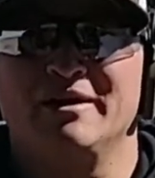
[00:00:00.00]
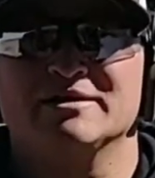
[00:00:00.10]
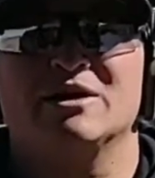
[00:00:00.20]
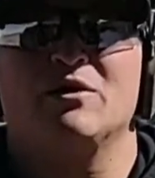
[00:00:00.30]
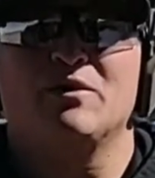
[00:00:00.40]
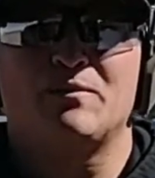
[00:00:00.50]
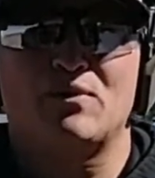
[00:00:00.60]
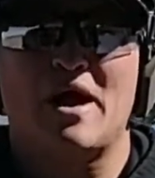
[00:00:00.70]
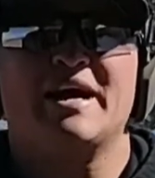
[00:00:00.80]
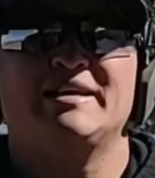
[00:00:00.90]
So
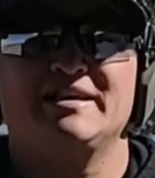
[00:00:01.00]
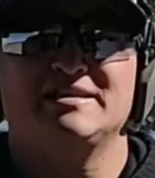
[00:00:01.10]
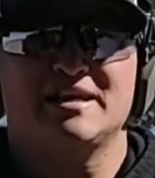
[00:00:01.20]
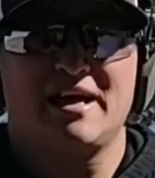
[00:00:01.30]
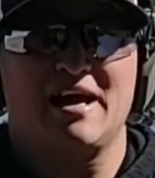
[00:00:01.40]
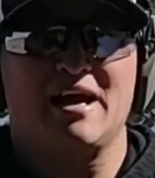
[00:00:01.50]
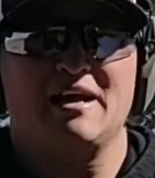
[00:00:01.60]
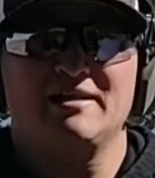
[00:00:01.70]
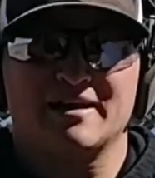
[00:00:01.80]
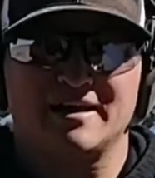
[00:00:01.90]
practice in
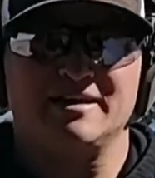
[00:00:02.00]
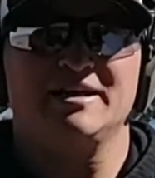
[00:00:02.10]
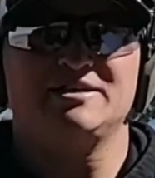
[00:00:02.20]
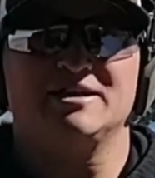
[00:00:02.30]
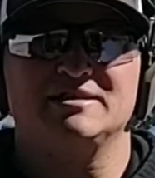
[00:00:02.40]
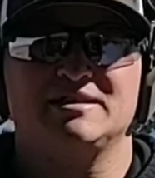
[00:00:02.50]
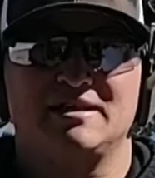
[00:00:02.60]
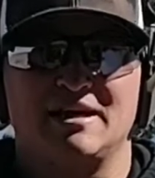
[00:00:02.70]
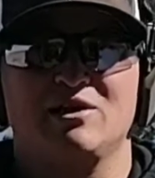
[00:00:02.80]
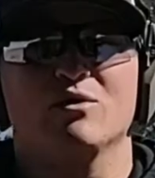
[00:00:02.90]
the conditions
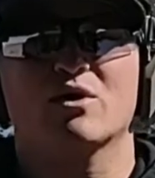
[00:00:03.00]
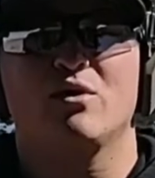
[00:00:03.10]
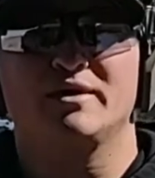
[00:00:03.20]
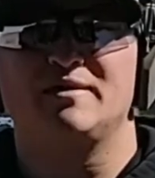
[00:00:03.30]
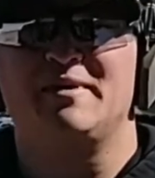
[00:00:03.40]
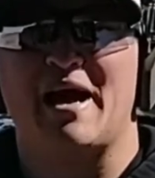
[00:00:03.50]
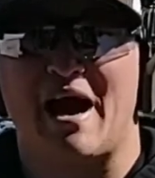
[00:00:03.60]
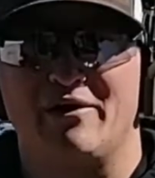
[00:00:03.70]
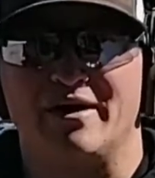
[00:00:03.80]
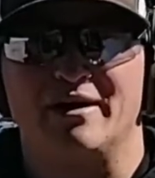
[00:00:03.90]
that you are going to be
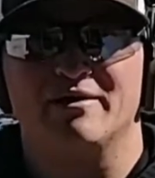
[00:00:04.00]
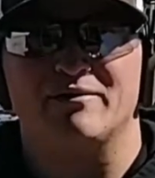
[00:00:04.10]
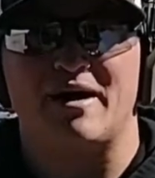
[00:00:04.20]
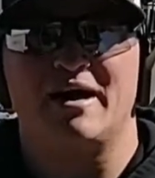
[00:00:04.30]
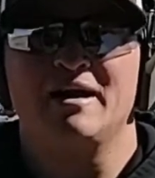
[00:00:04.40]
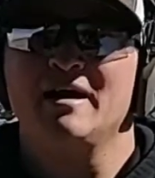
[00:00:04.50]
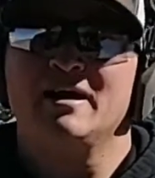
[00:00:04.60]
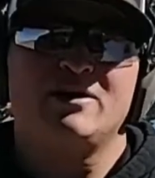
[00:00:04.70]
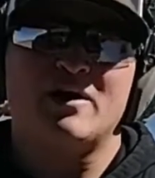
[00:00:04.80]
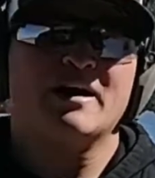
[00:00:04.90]
out in, right?
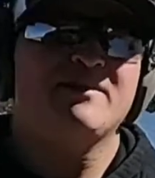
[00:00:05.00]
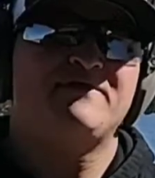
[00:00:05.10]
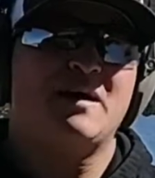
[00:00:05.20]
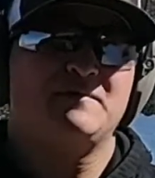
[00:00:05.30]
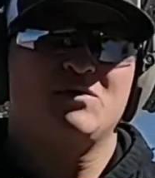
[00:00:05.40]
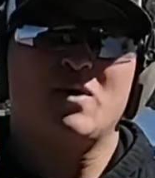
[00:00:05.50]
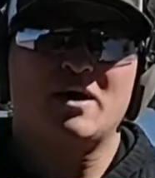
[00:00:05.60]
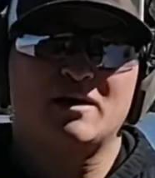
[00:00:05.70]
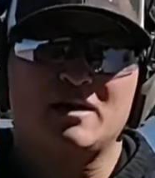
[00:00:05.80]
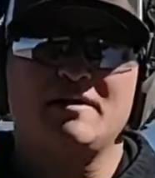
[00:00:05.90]
You're not going to find me
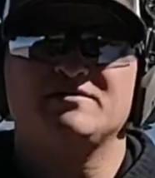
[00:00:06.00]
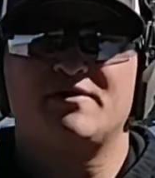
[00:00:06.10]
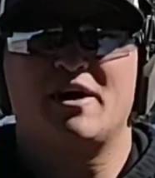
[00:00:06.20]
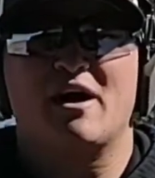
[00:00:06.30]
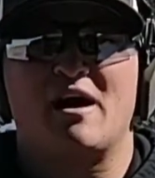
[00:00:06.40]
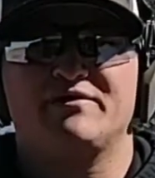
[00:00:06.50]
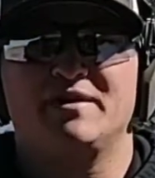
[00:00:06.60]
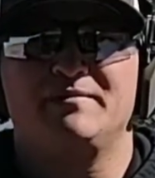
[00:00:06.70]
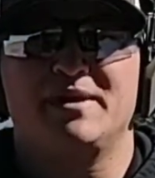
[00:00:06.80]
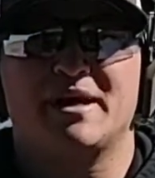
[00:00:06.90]
wearing gloves very
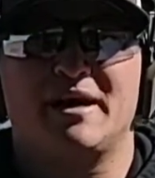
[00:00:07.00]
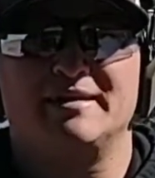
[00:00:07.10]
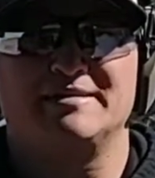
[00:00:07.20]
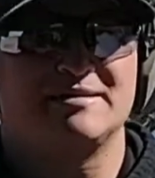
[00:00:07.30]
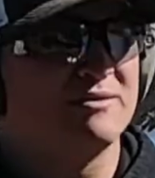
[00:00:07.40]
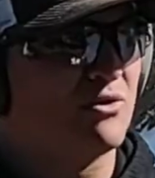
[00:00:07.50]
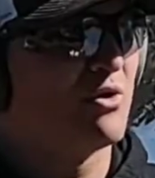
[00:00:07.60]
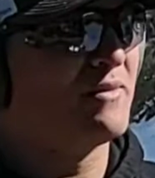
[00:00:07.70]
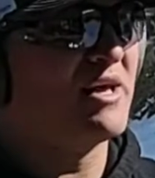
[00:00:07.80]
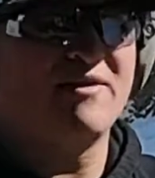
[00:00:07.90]
often because
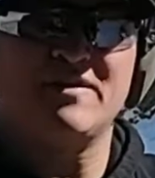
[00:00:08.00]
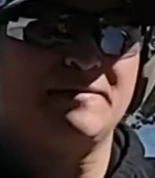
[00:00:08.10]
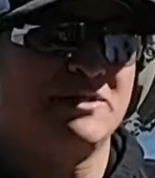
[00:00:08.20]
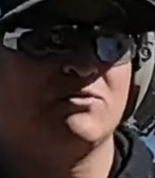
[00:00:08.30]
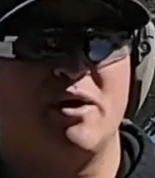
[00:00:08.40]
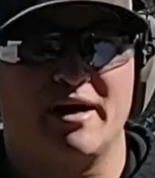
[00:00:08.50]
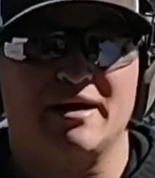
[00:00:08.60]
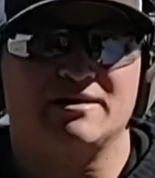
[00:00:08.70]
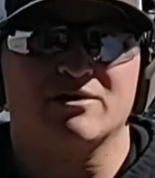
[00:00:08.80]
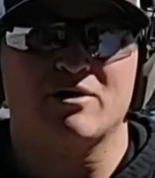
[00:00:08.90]
normally if I'm just running
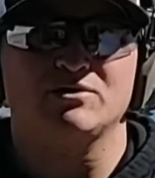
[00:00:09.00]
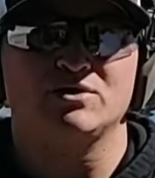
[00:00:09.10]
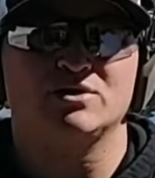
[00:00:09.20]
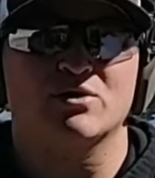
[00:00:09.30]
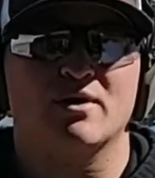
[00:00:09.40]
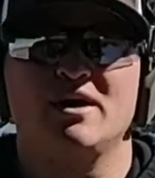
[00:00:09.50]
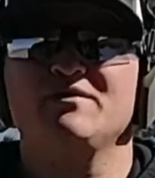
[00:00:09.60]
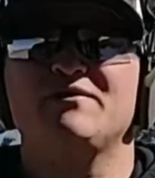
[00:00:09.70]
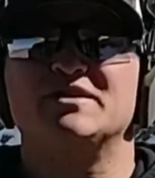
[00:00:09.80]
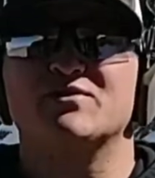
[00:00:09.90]
into the grocery store,
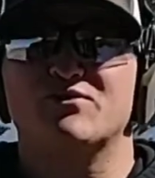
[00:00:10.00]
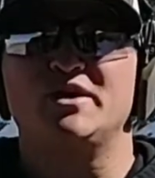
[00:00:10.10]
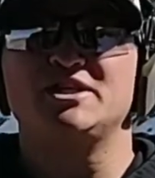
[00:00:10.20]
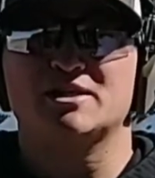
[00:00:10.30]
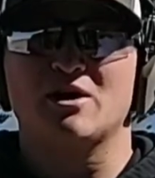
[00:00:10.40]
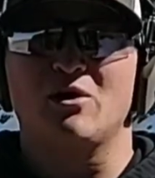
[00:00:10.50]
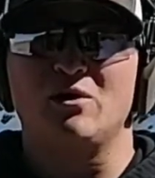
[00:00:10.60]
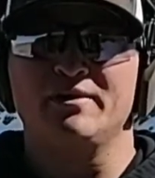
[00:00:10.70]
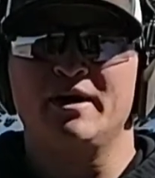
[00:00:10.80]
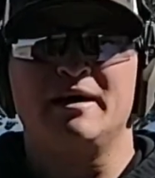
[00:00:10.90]
even if it's frigid
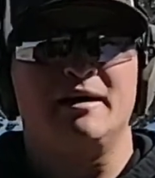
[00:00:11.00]
cold,